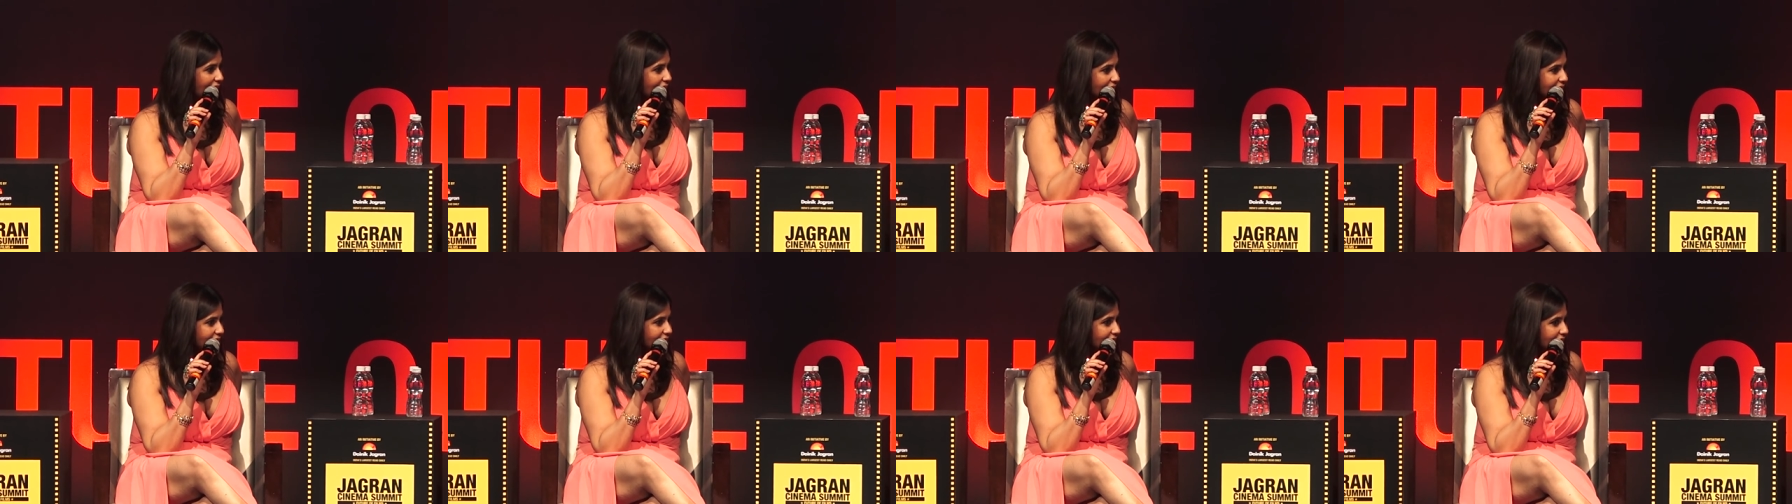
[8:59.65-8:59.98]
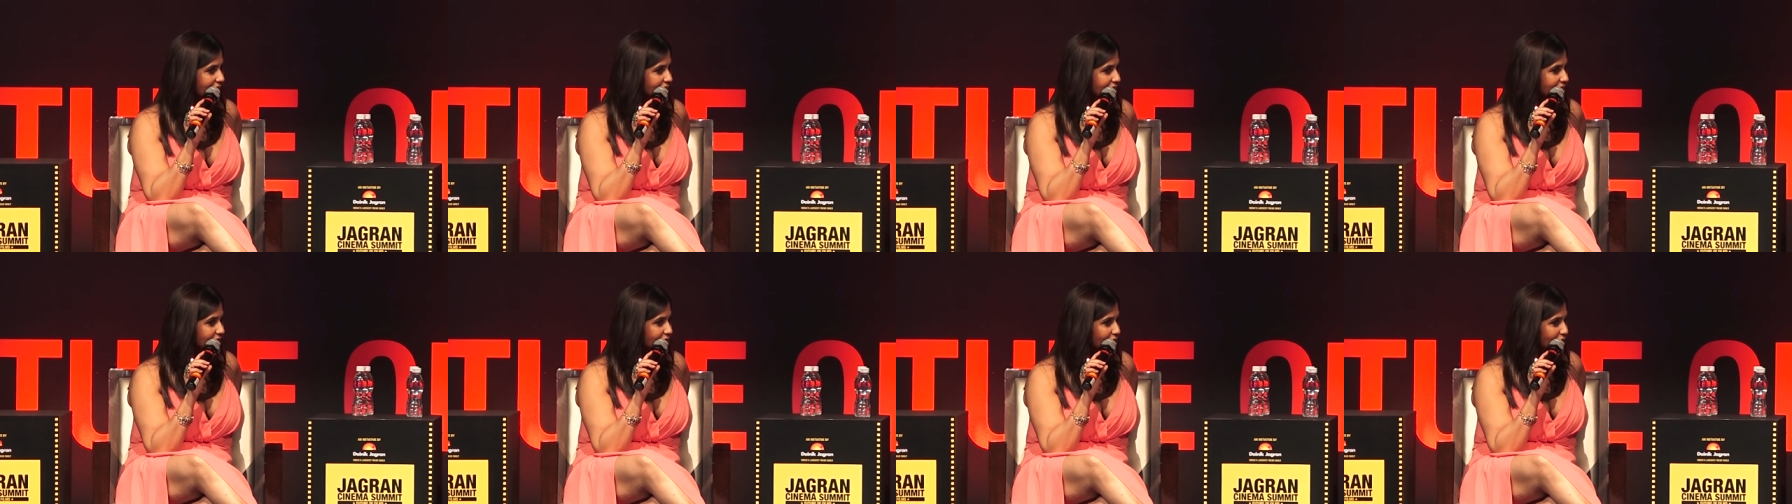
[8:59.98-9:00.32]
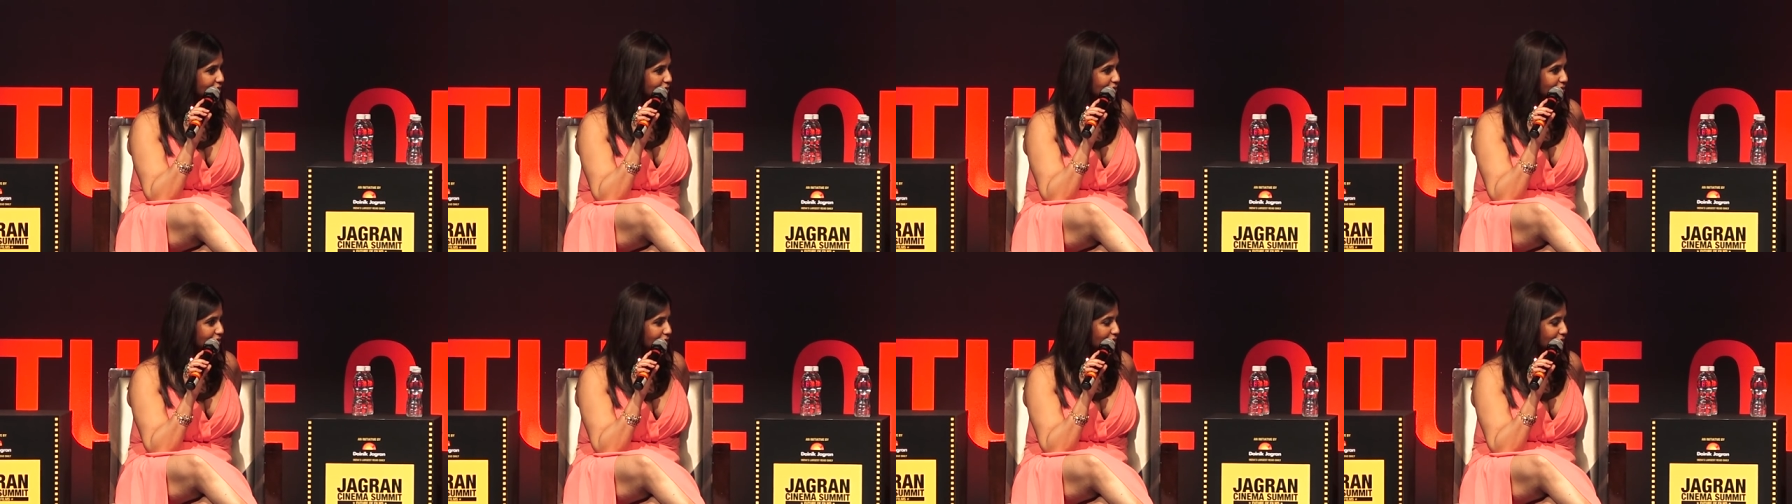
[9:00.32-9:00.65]
I said, I
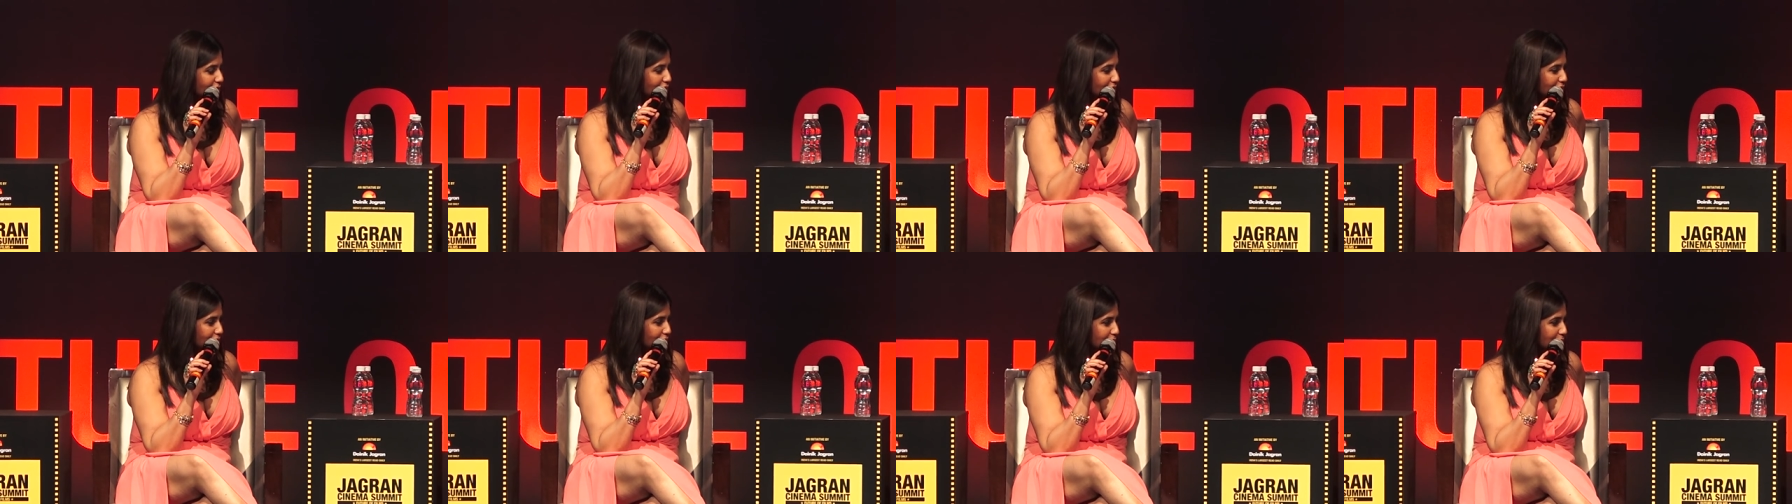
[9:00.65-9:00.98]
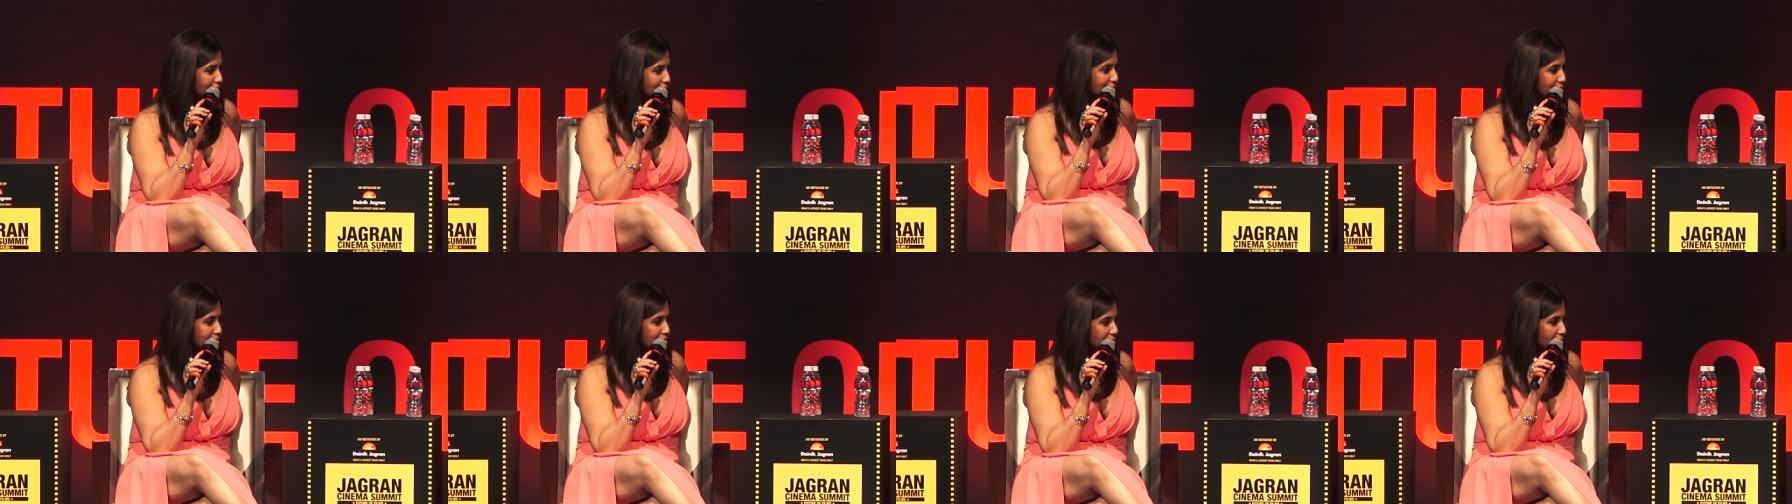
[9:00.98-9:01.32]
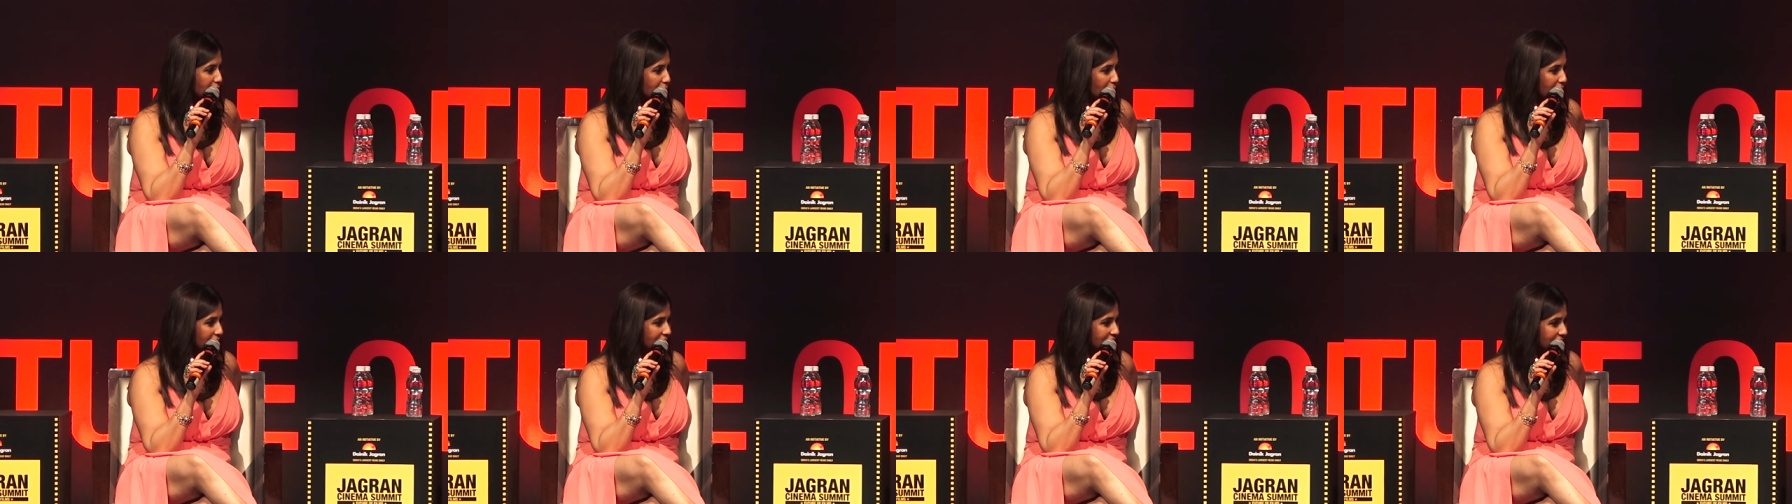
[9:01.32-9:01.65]
just saw you've been
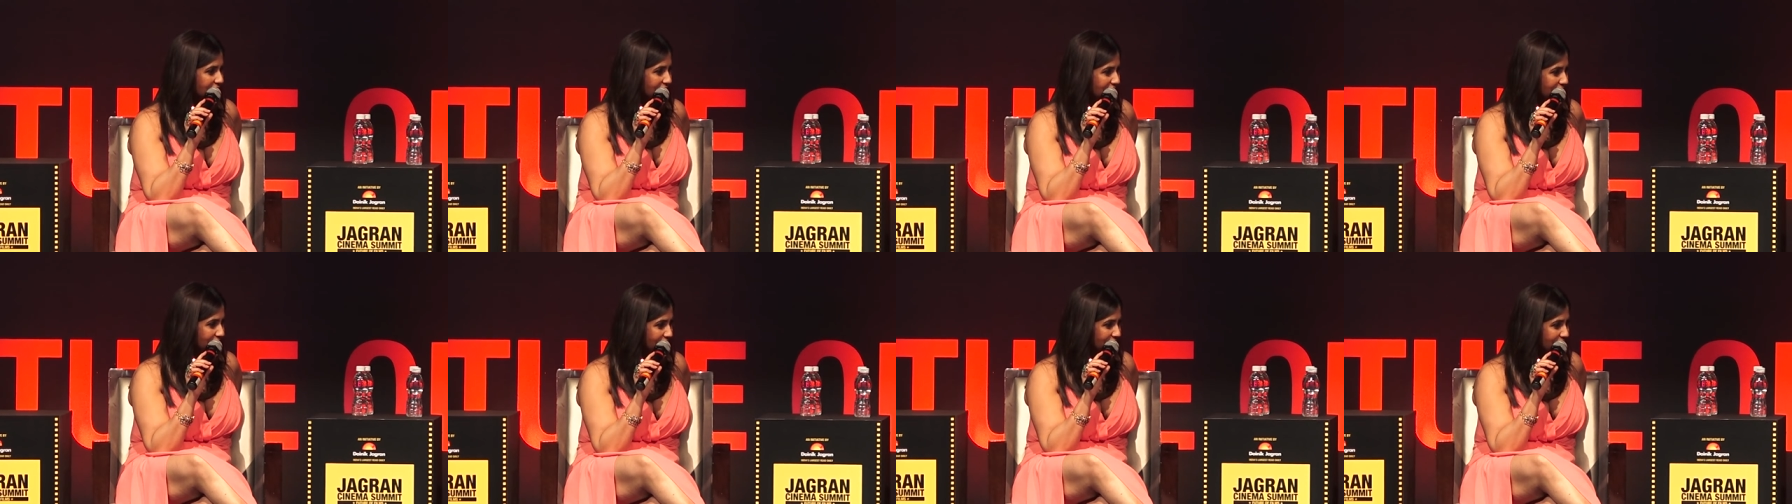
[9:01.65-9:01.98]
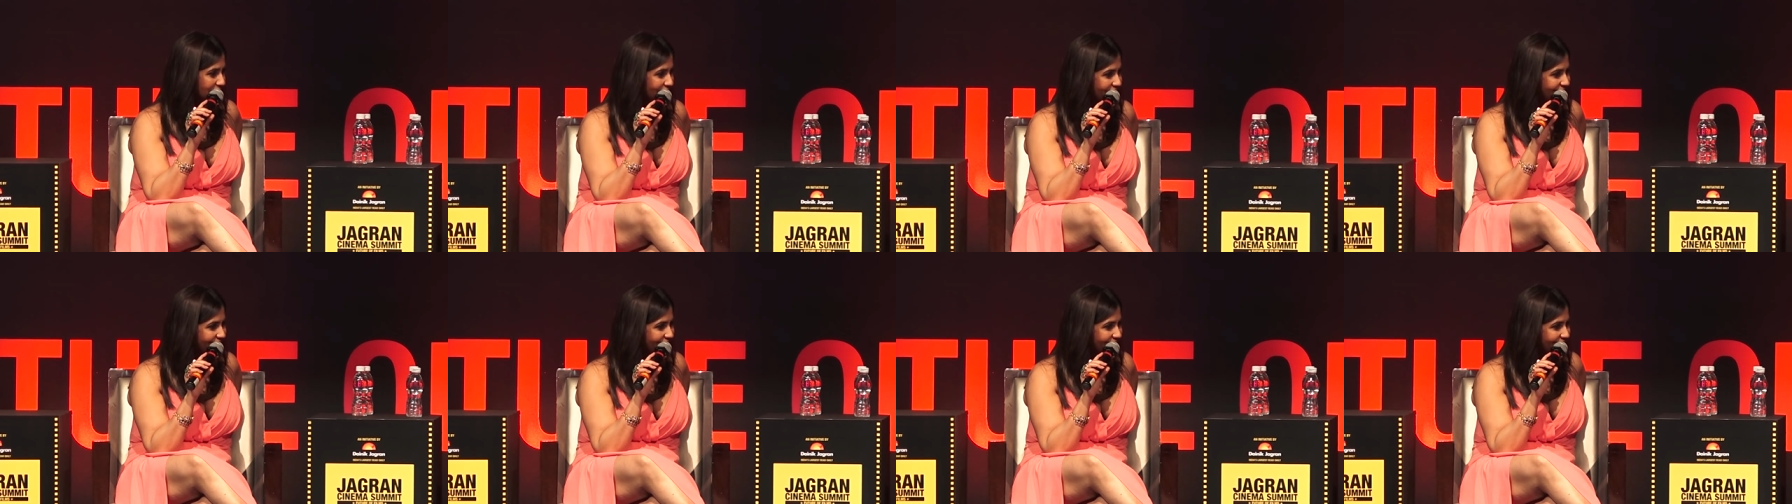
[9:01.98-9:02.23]
sworn in.